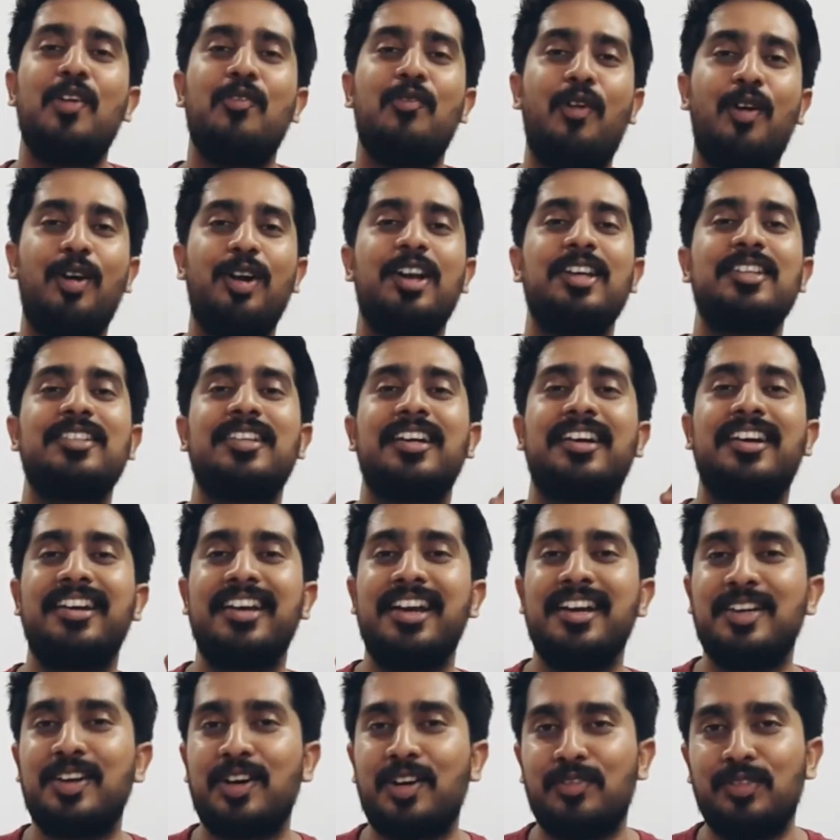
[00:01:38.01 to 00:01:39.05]
What does the
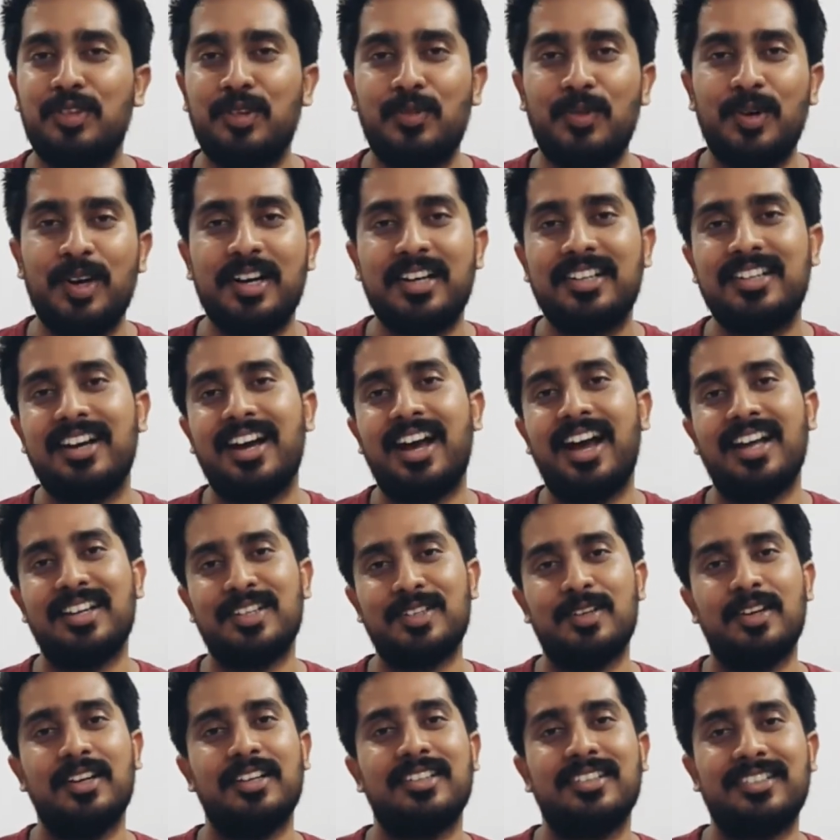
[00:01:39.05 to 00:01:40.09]
creator of the work
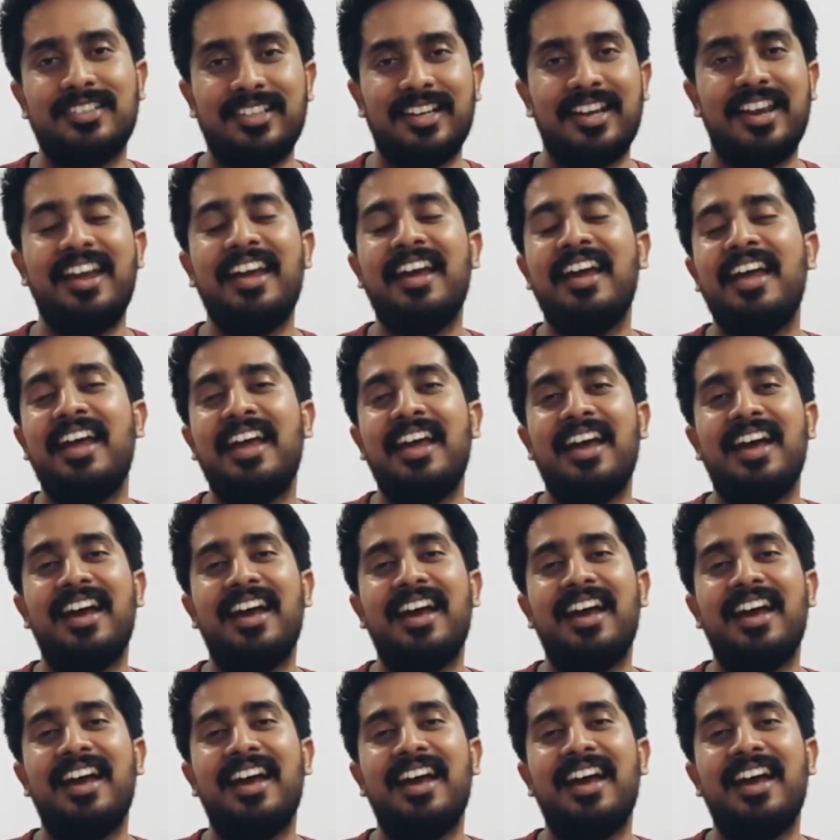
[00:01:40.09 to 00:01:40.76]
say,